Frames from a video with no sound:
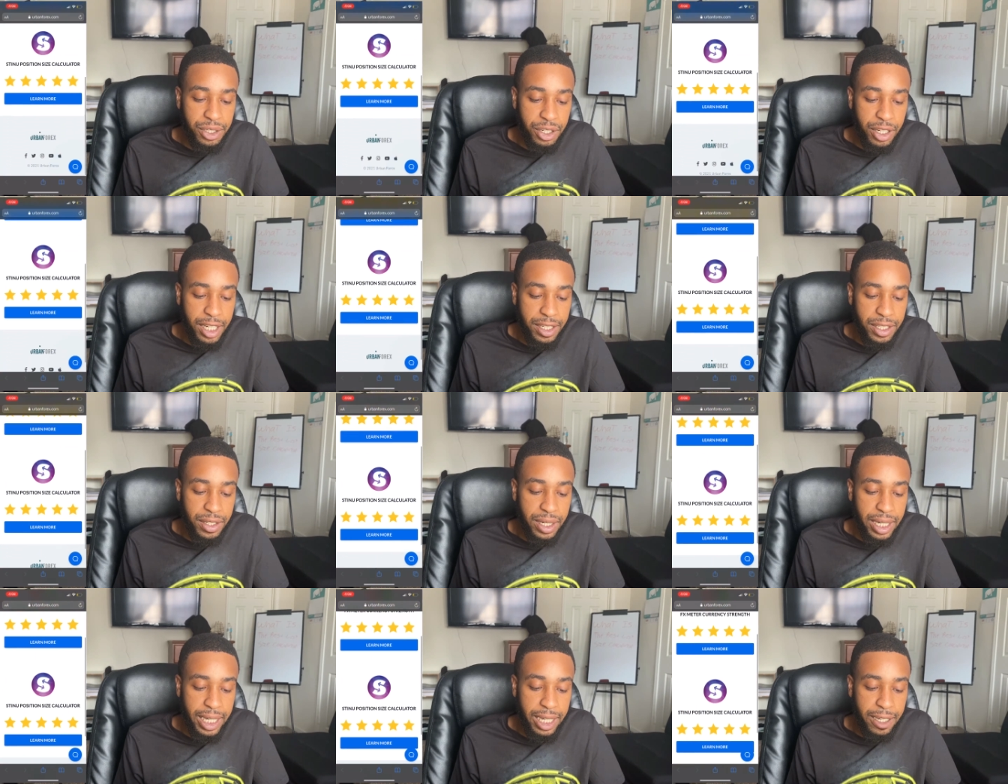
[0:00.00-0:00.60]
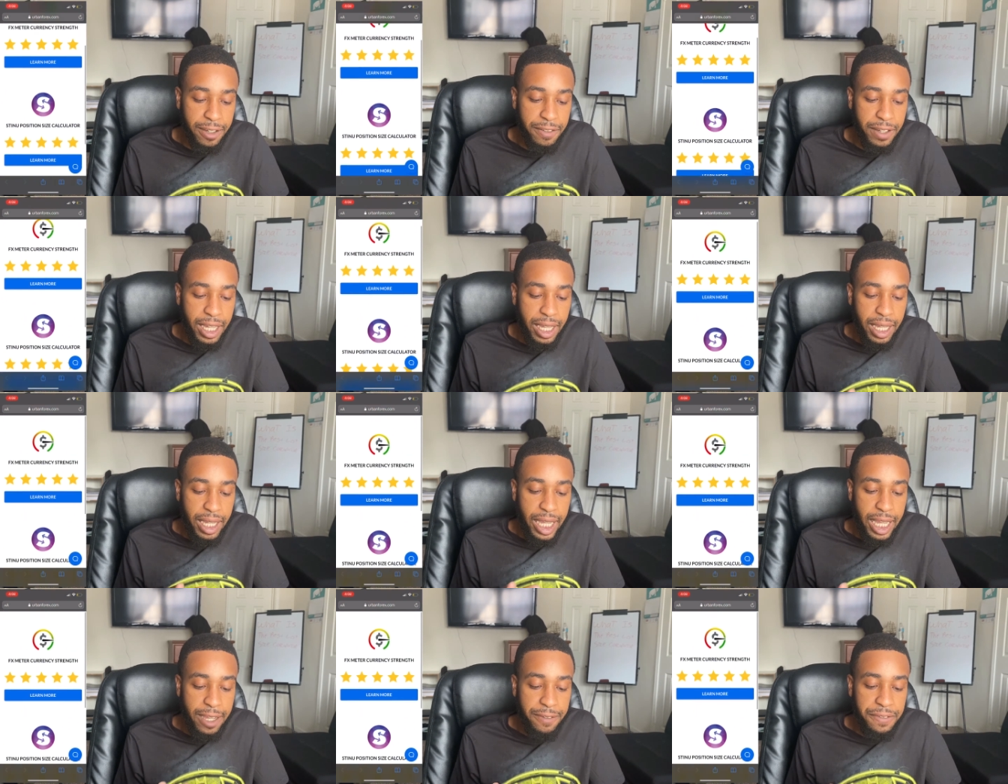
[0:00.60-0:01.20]
You also have
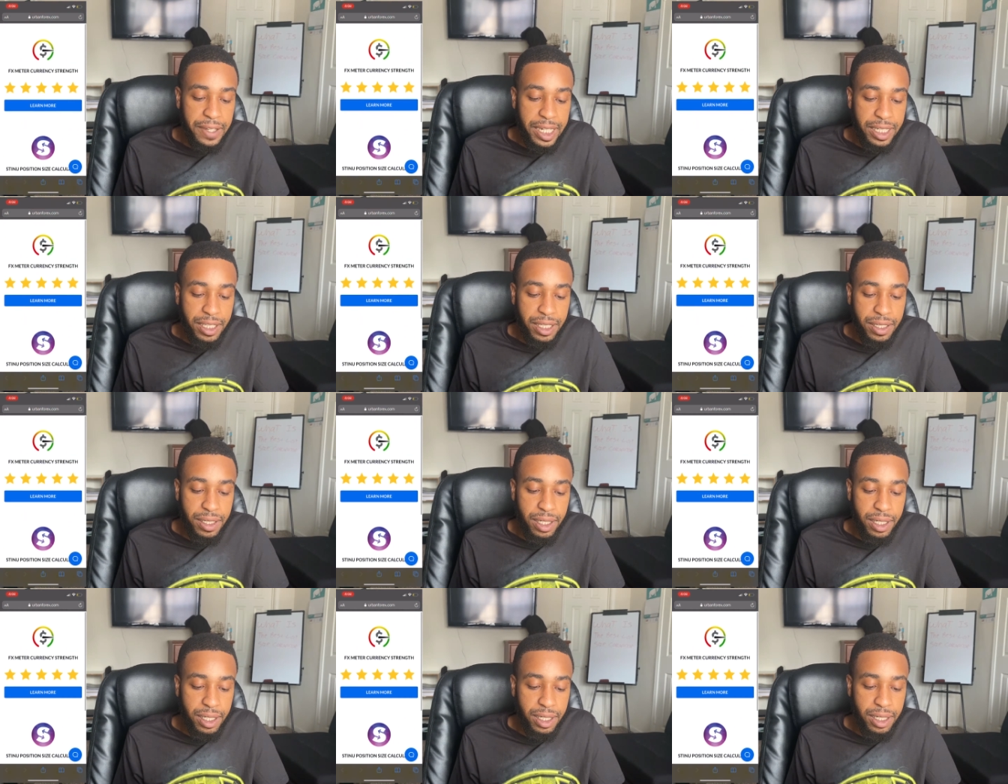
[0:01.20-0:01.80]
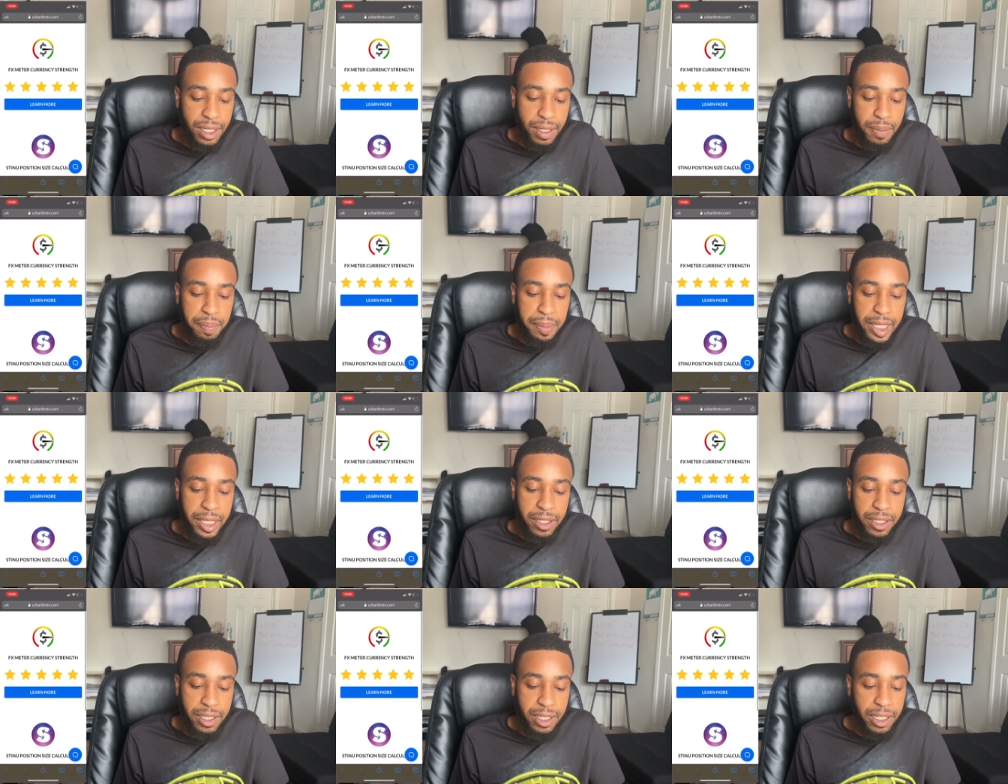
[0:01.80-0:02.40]
FX
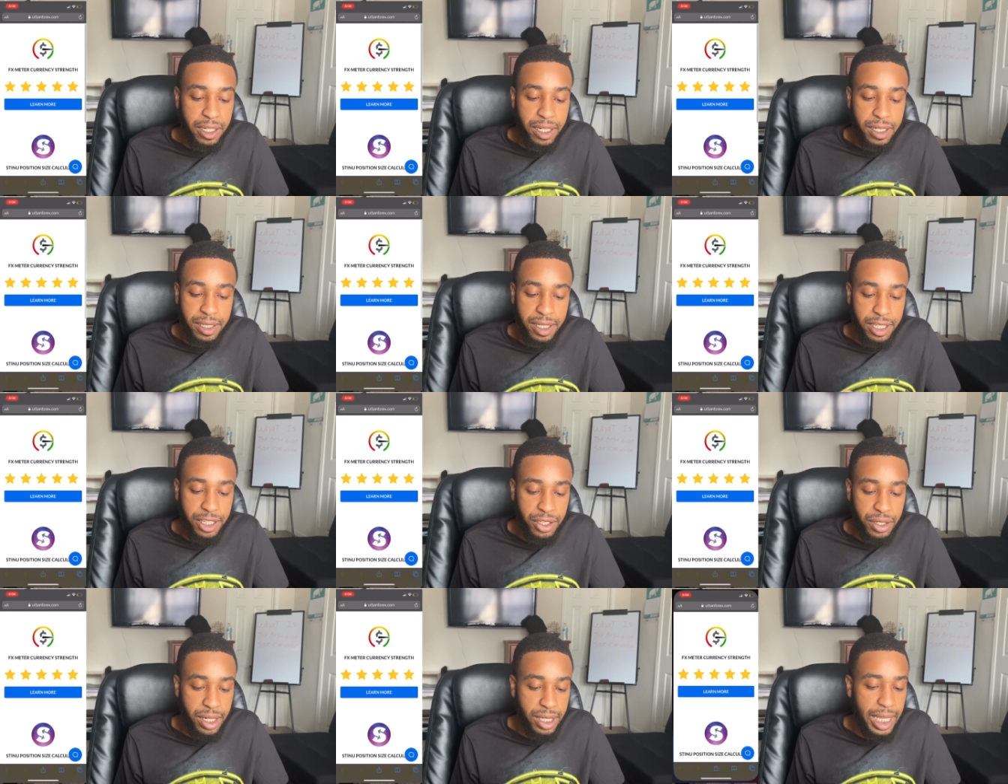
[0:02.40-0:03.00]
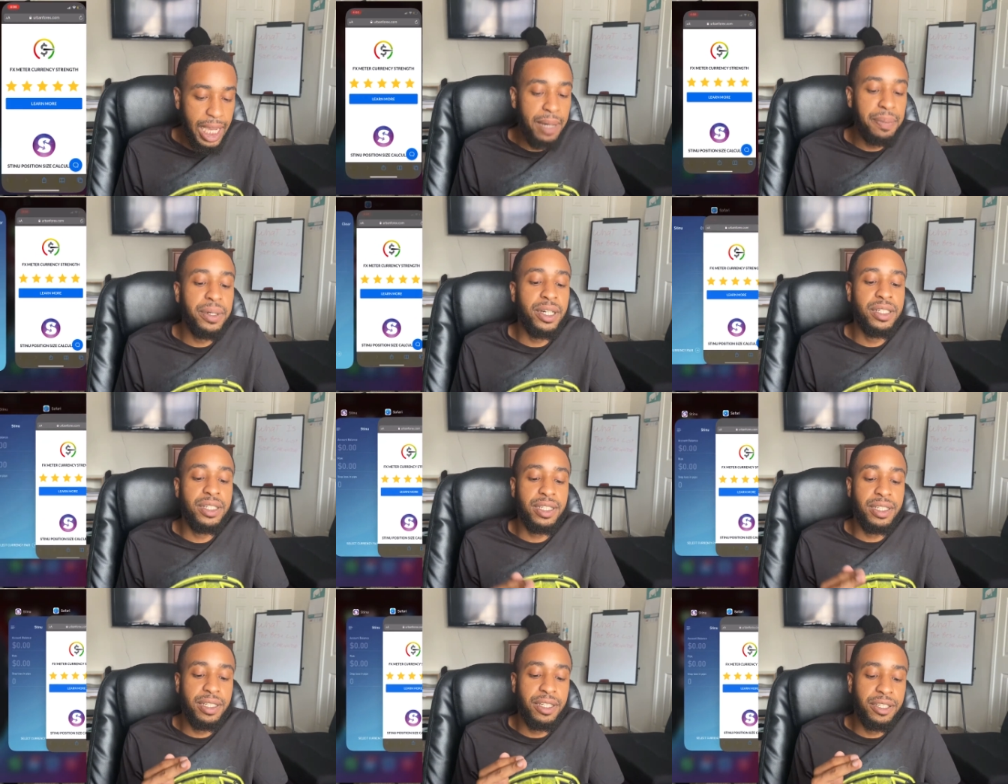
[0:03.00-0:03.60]
meter currency strength. I
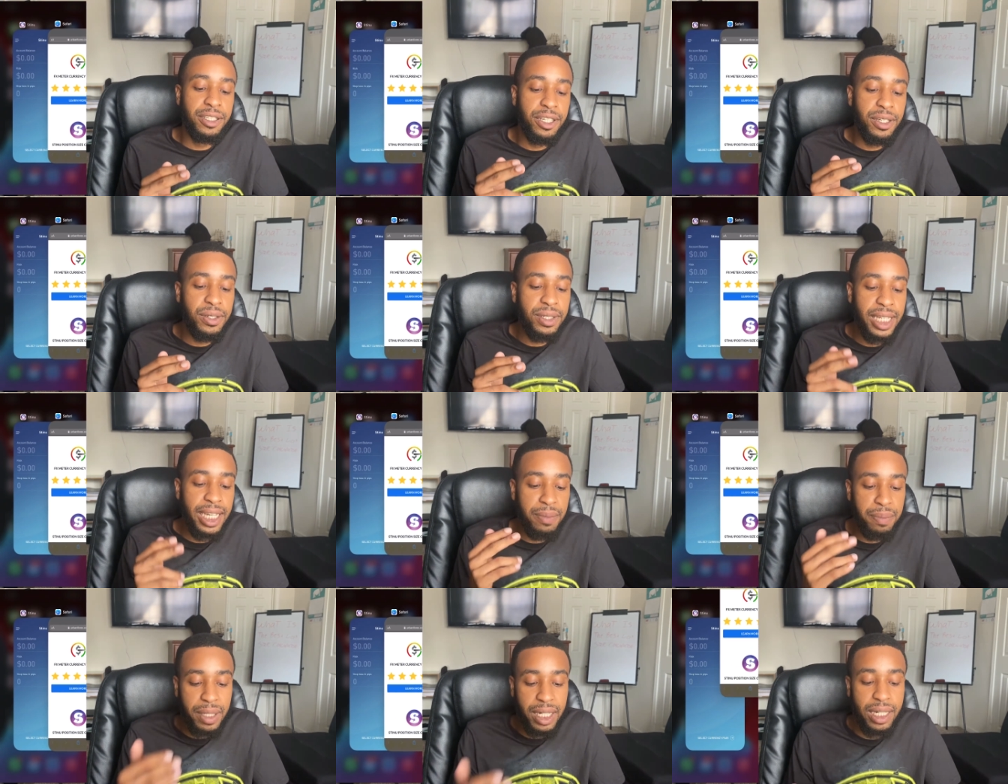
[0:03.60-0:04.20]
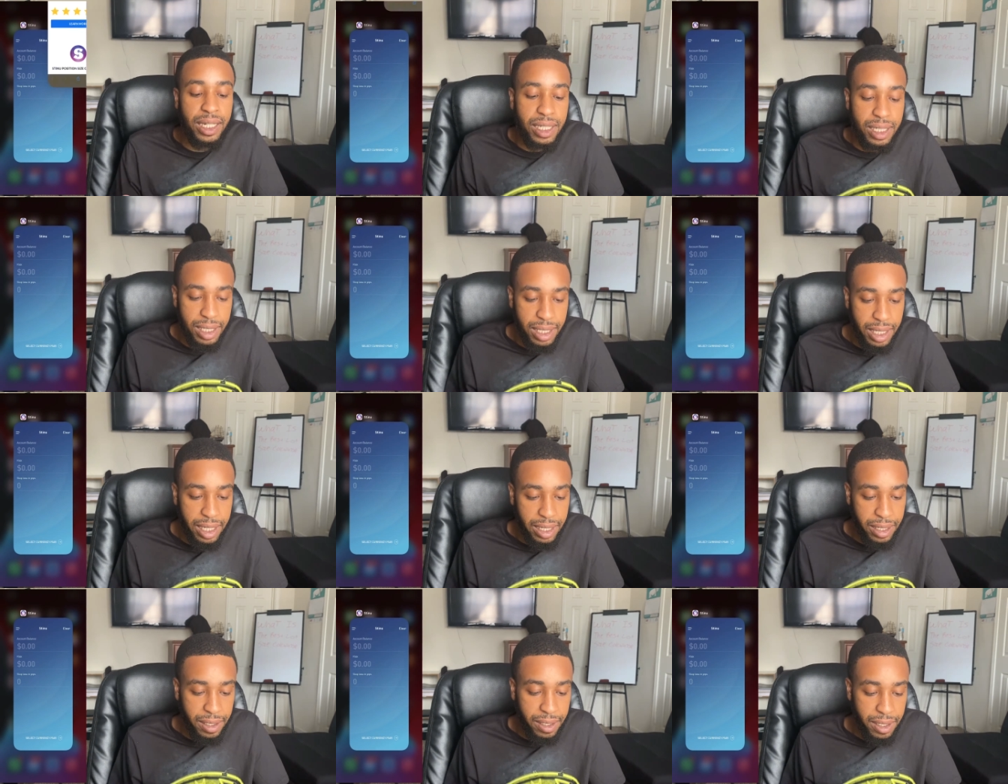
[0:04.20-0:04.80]
personally don't use that, but it is
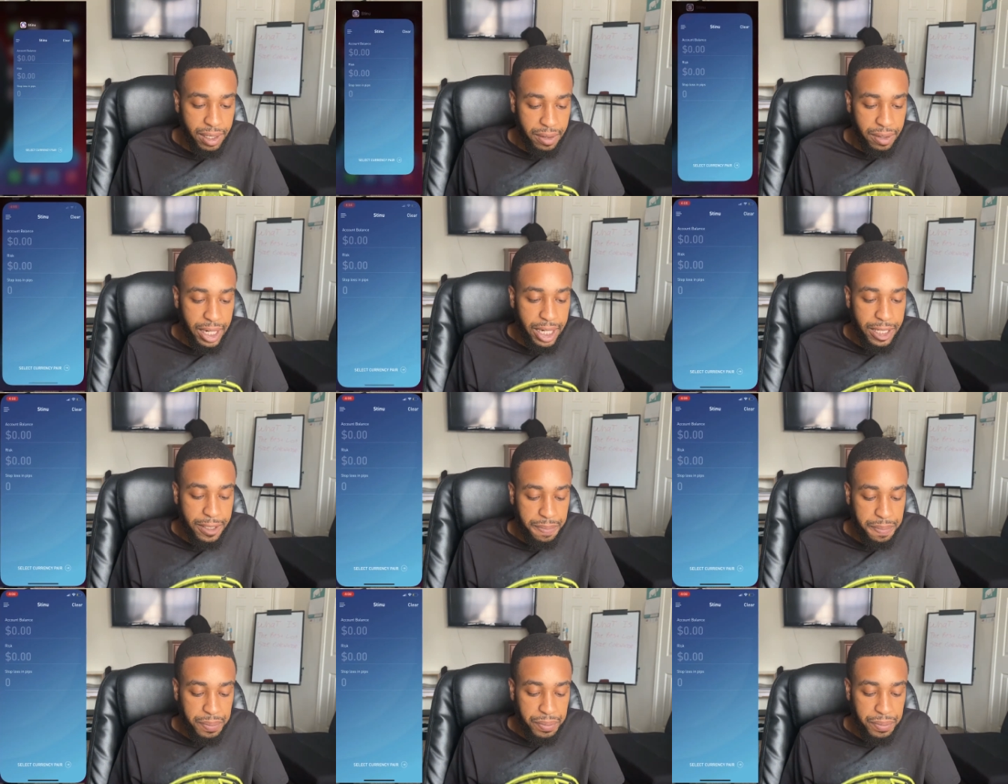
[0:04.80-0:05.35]
there, right?